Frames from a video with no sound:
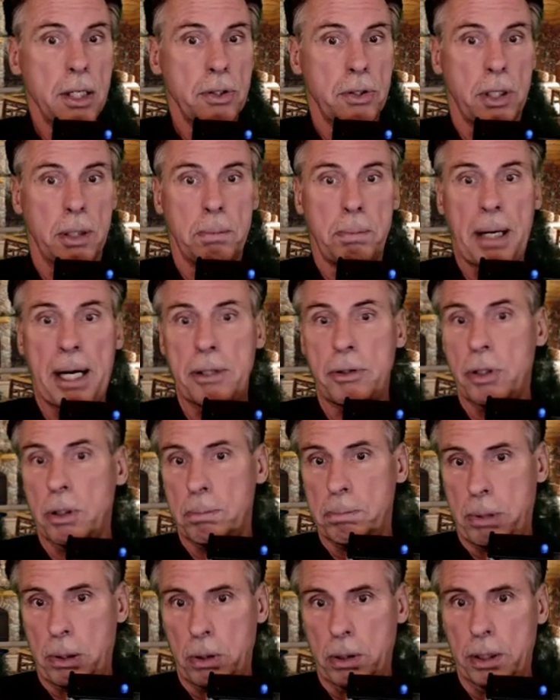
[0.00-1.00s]
said Patrick
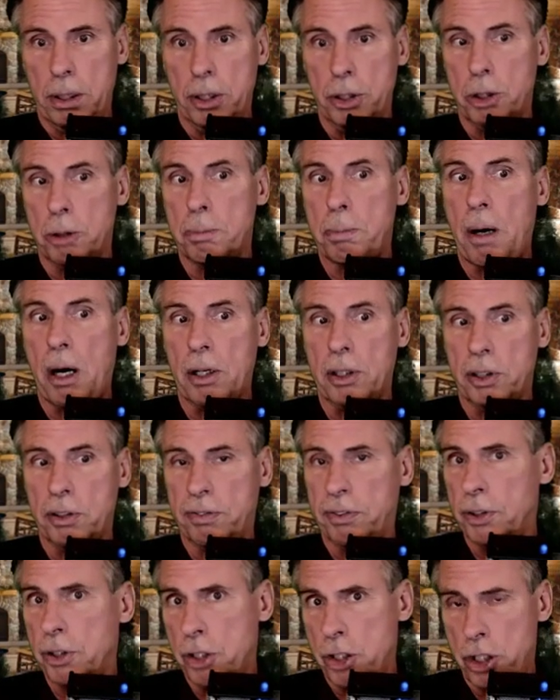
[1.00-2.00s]
Boland, a spokes
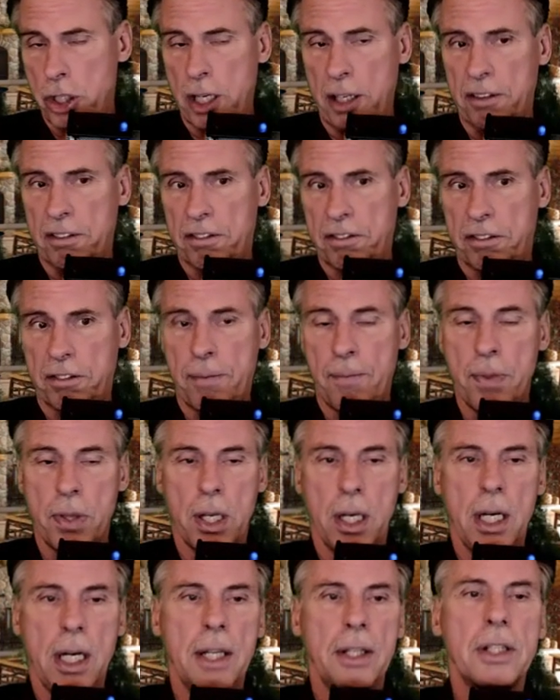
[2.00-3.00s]
for Schiff.
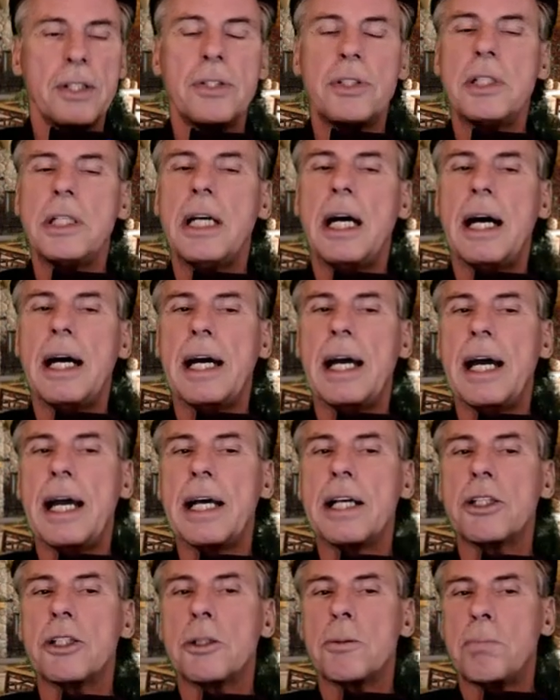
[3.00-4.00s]
The
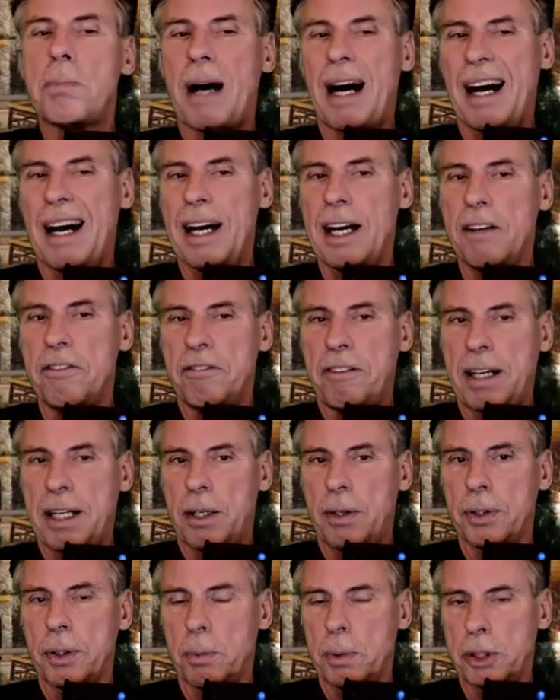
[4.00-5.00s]
CIA spy
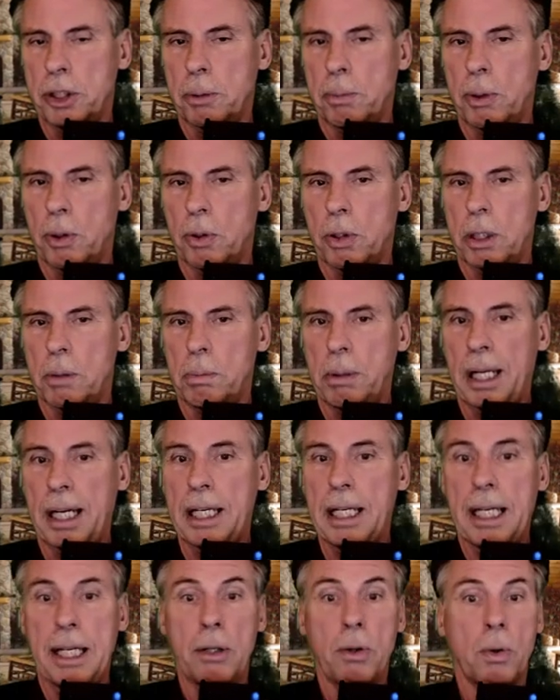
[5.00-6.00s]
filed a whistleblower
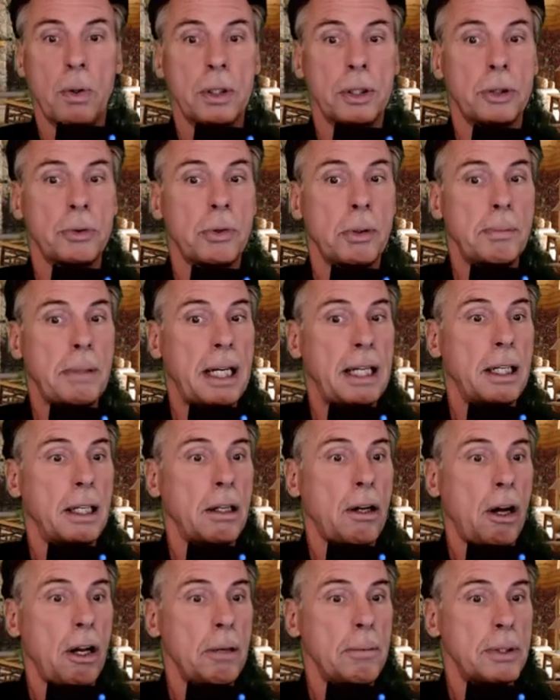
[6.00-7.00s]
complaint in order to remain
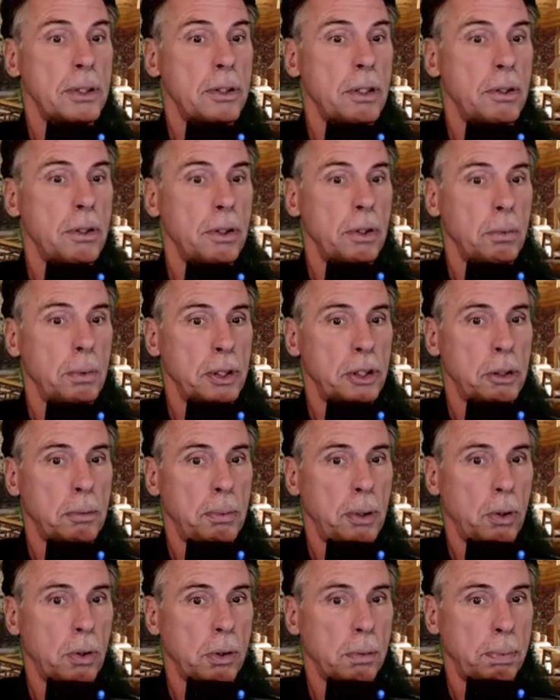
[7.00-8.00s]
anonymous under the
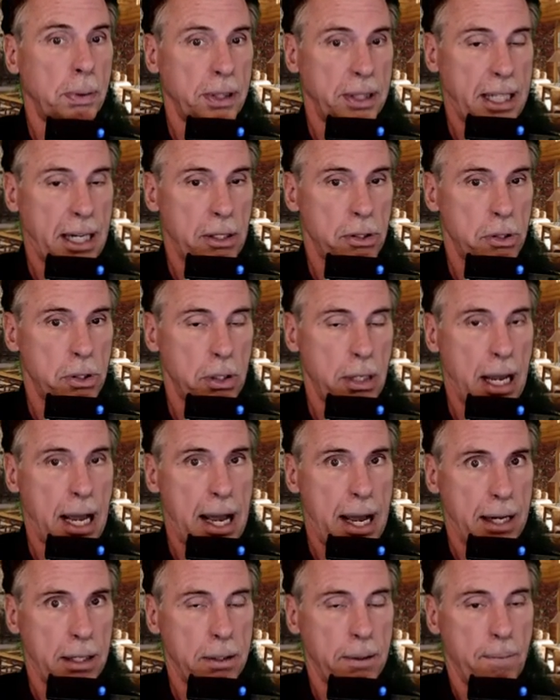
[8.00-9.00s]
Whistleblower Protection
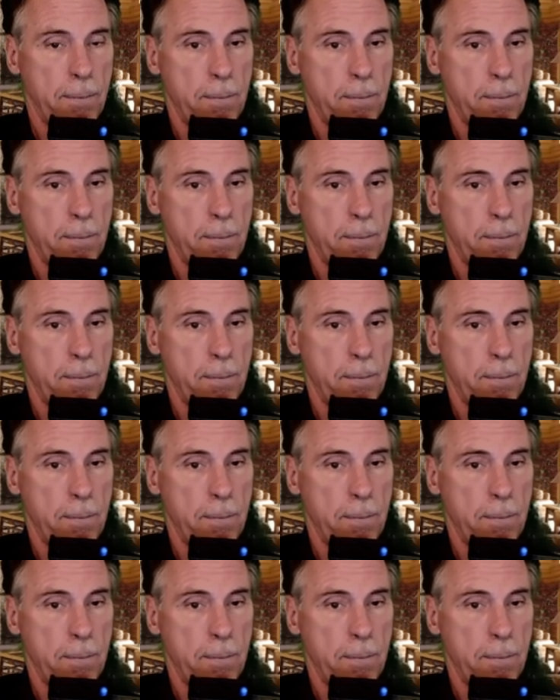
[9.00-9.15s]
Act.